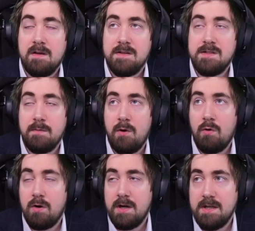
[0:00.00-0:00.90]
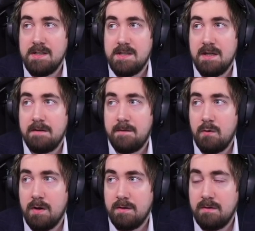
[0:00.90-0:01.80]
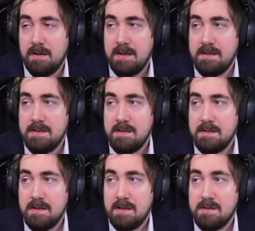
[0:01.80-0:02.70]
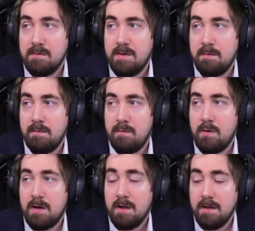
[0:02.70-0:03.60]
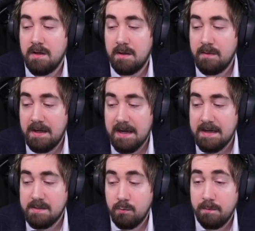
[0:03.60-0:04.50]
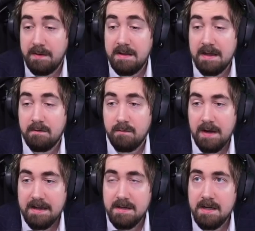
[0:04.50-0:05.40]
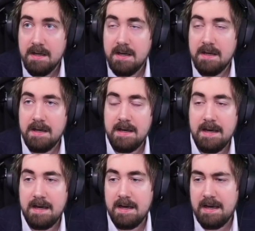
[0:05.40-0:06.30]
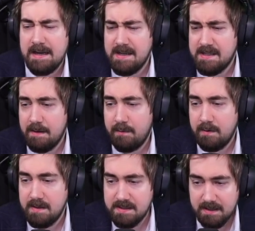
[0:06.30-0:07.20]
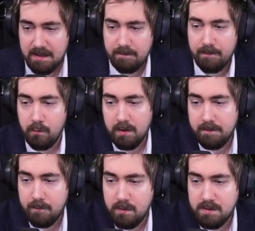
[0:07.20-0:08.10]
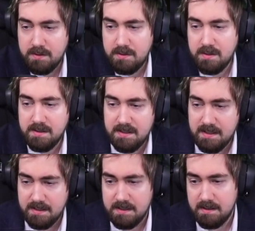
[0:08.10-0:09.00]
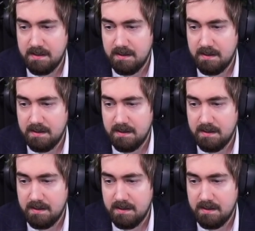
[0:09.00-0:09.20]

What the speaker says: some auras and a few other things, like some like more clunky mechanics will be like red. An example of this, I think Void Forge does this.